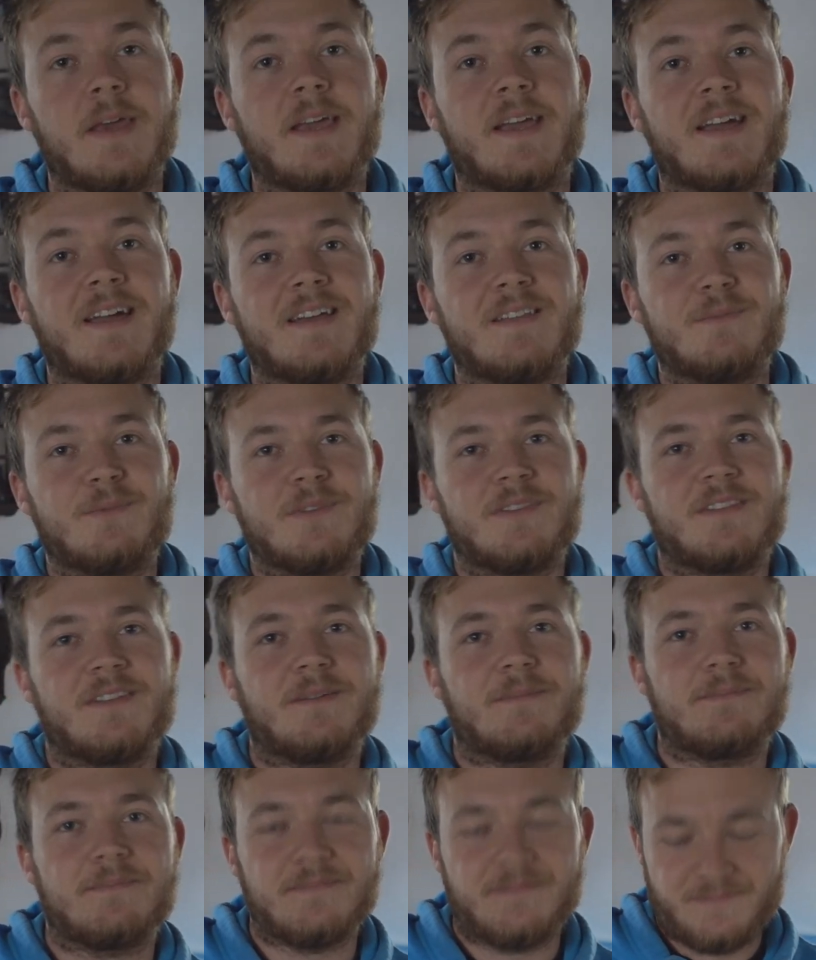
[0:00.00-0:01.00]
Hey guys, what's
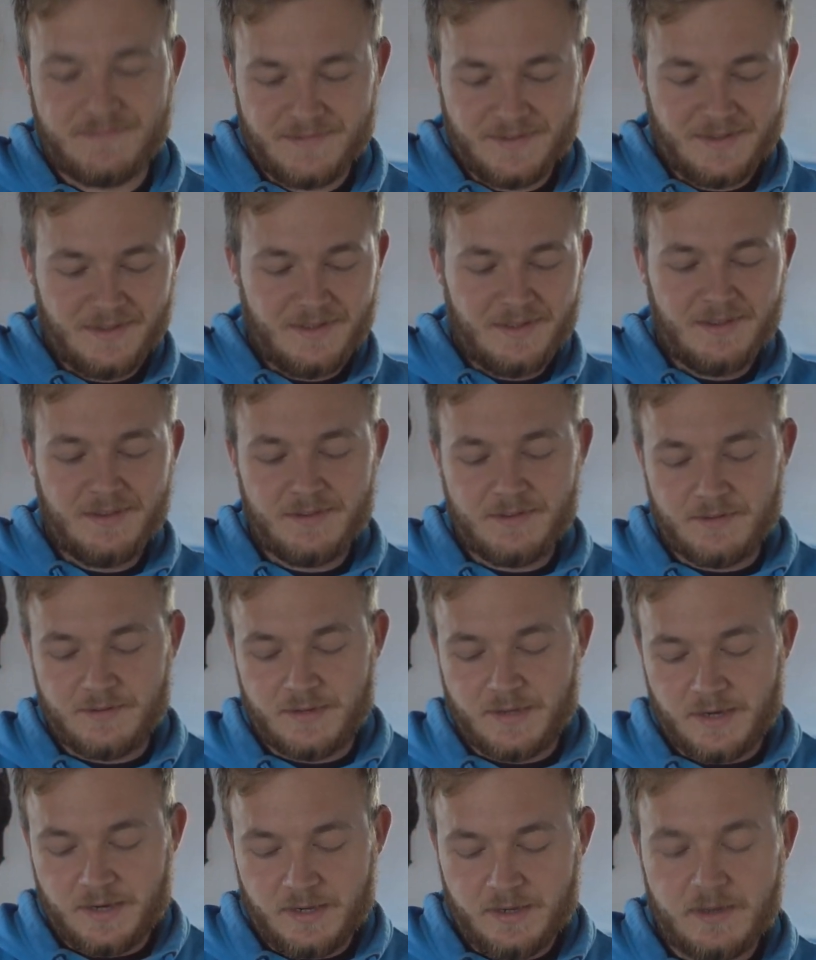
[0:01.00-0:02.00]
up? So
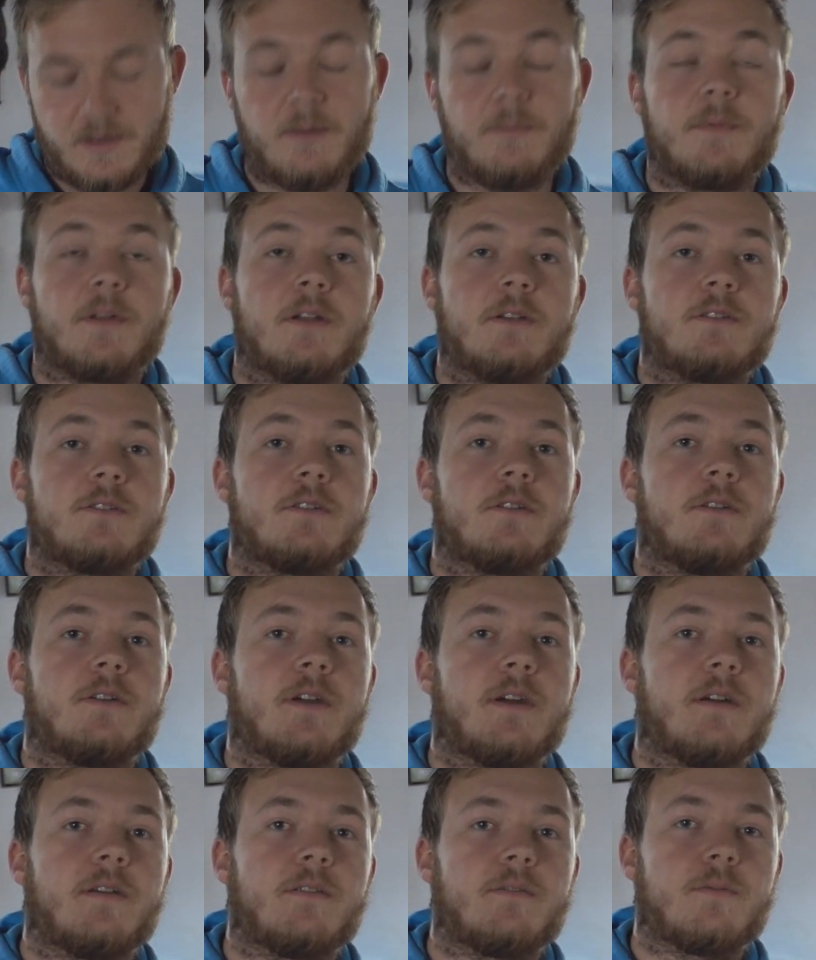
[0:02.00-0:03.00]
today I'm going to show
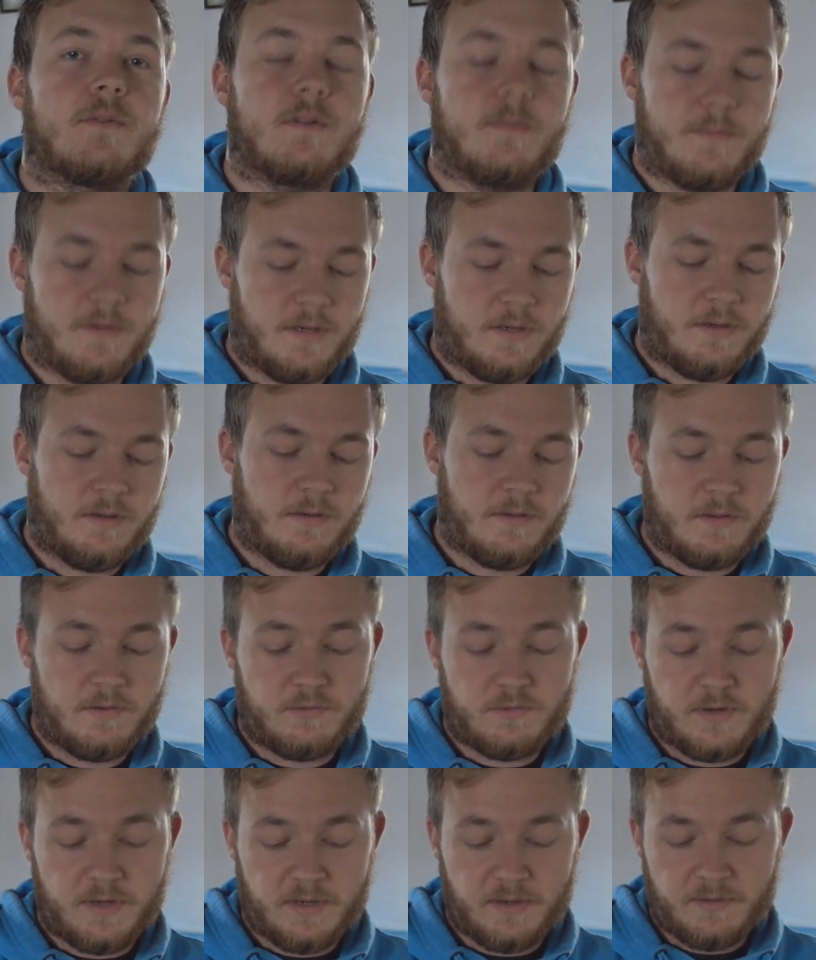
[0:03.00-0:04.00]
you guys one of my
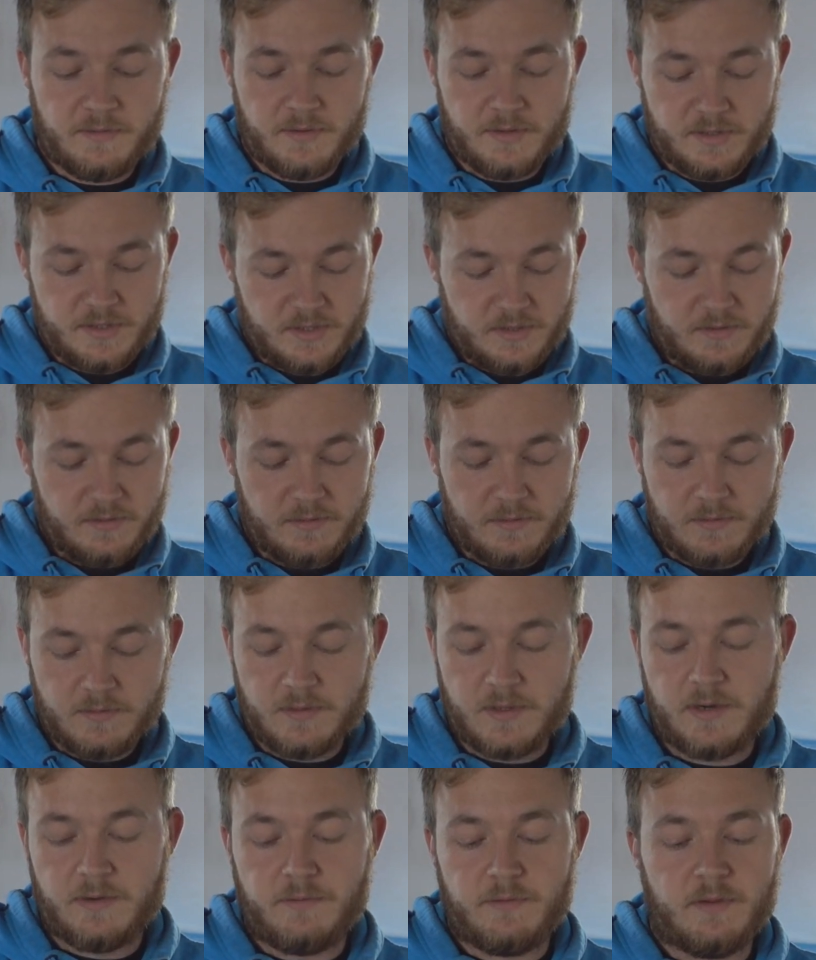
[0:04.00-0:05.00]
training sessions
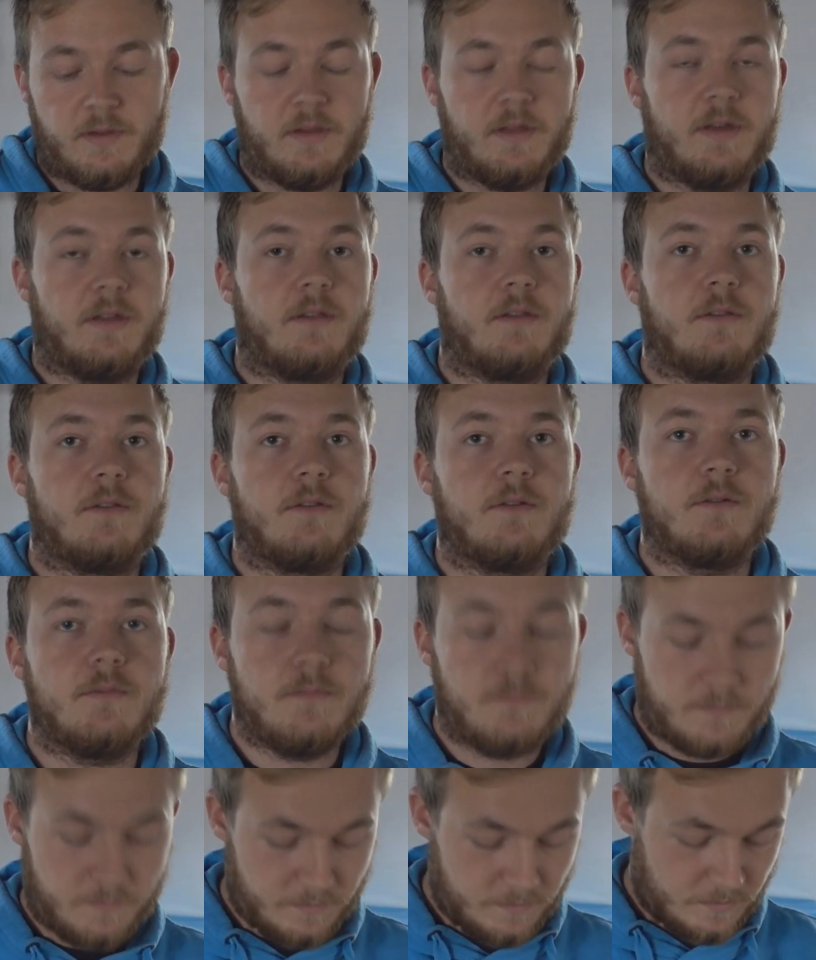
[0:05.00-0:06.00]
that I really like to do.
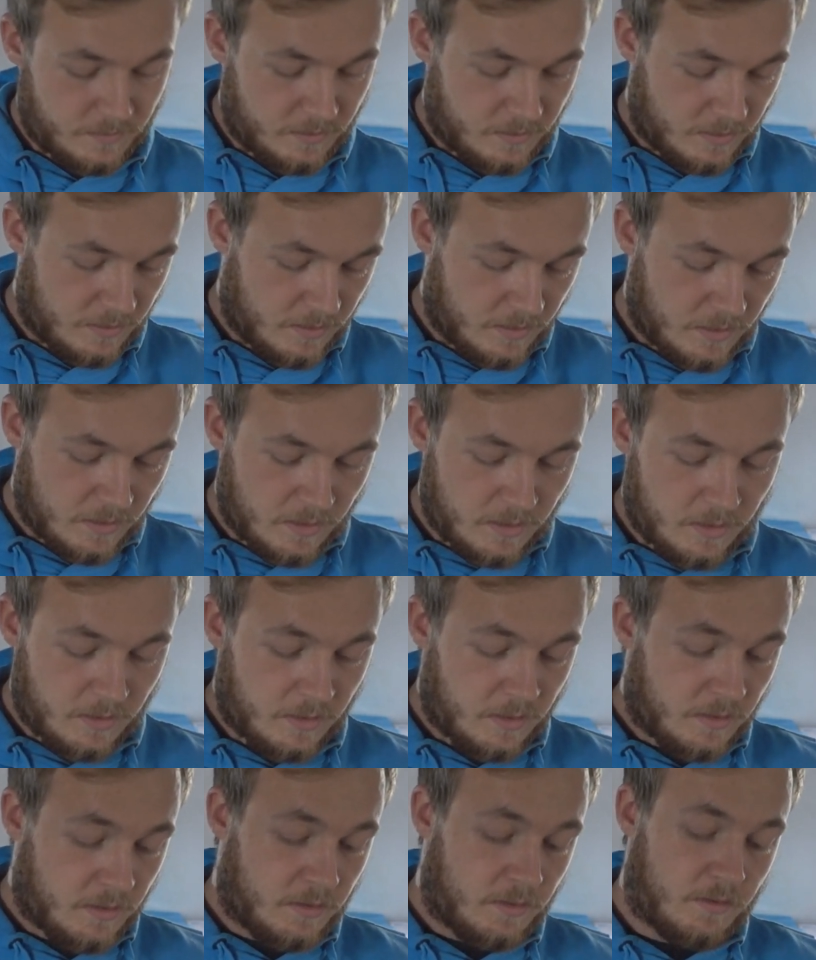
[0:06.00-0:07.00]

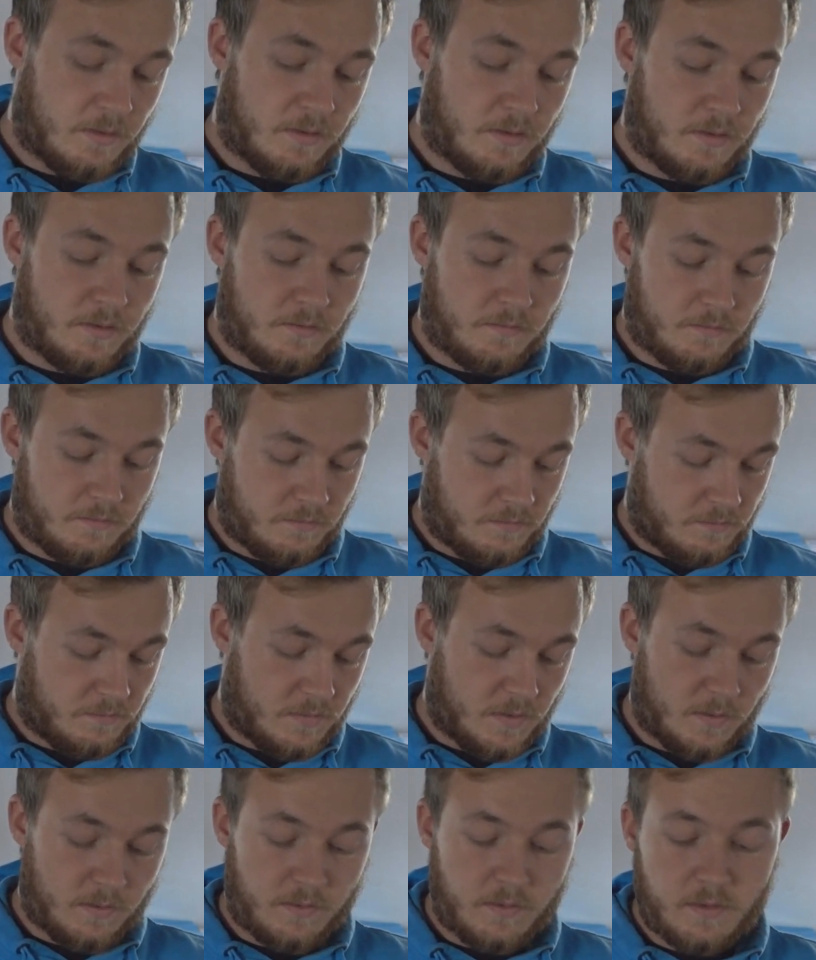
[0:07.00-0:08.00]
And I
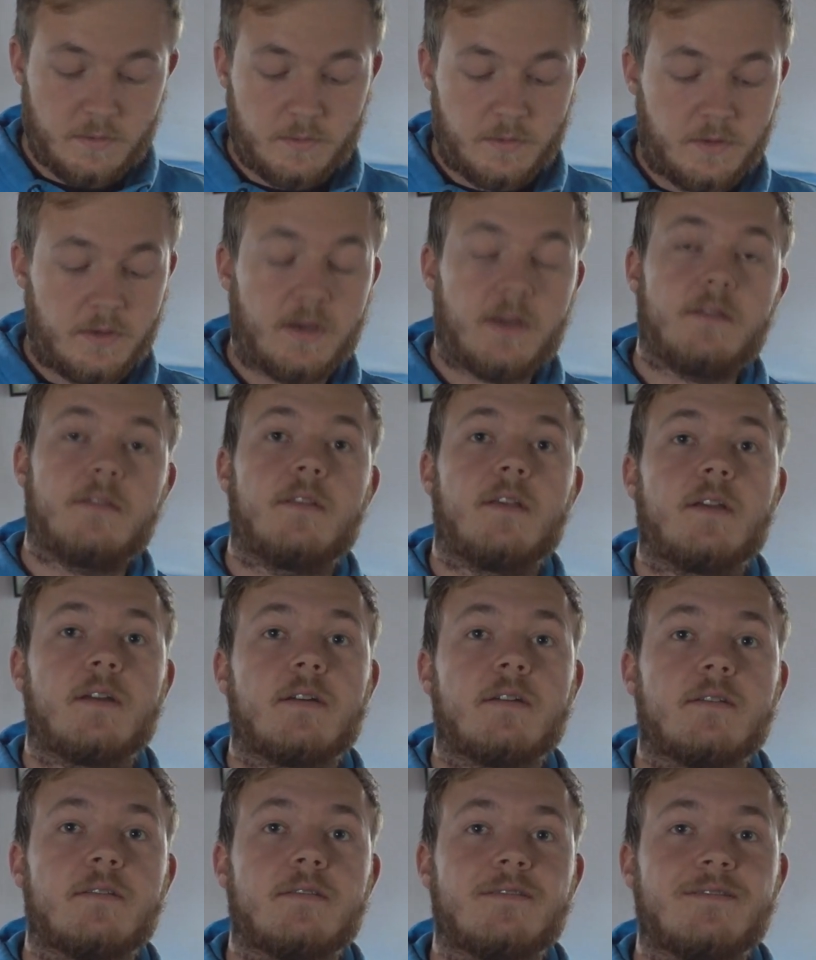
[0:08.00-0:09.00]
want to know what you guys think.
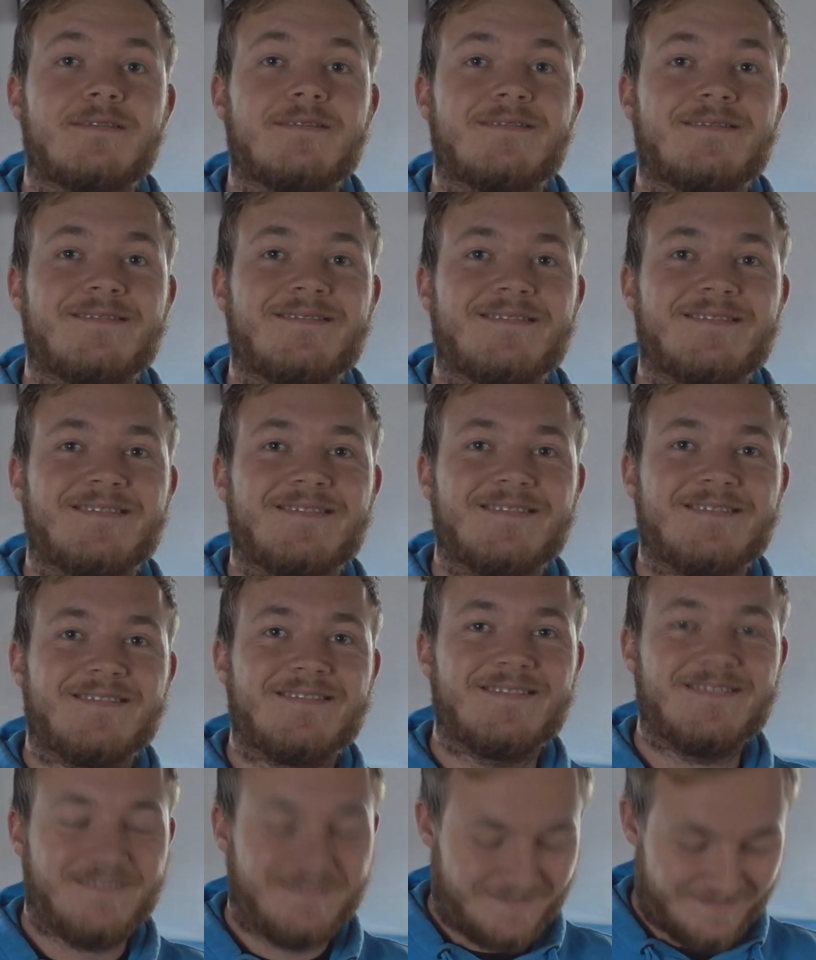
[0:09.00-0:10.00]
Yeah.